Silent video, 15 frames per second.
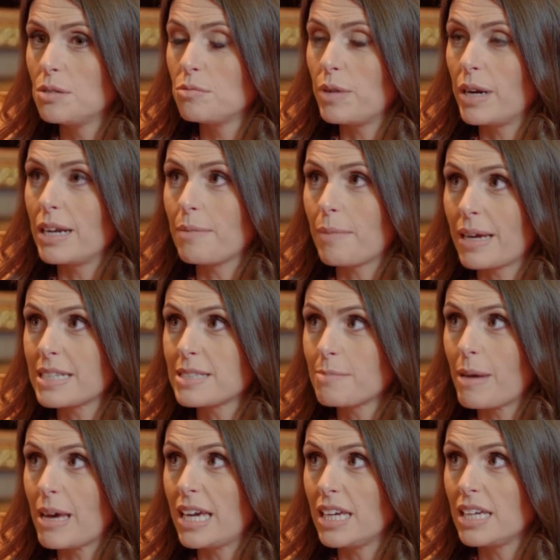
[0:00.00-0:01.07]
really makes
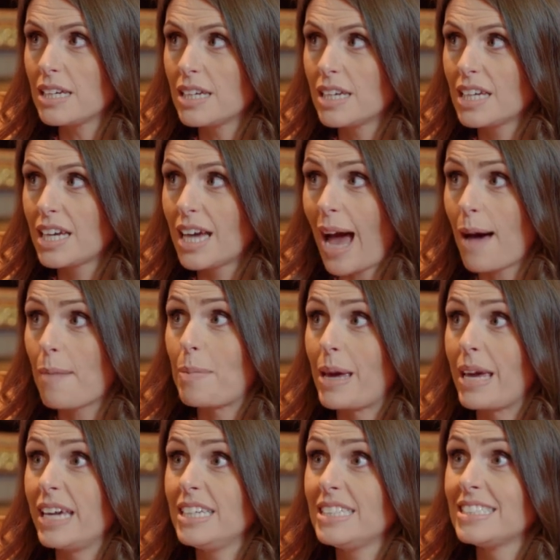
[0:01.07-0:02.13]
me
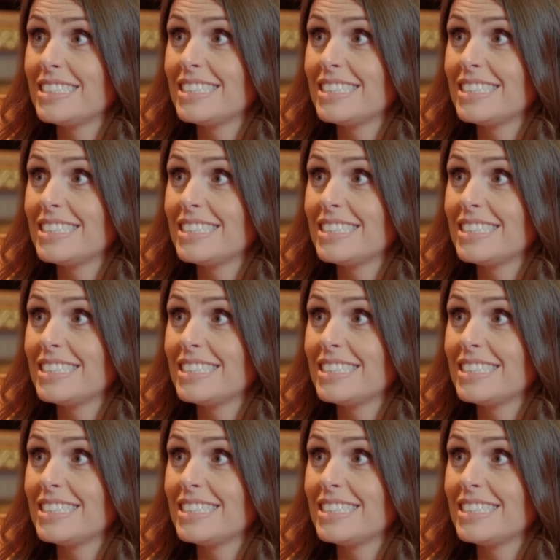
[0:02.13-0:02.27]
happy.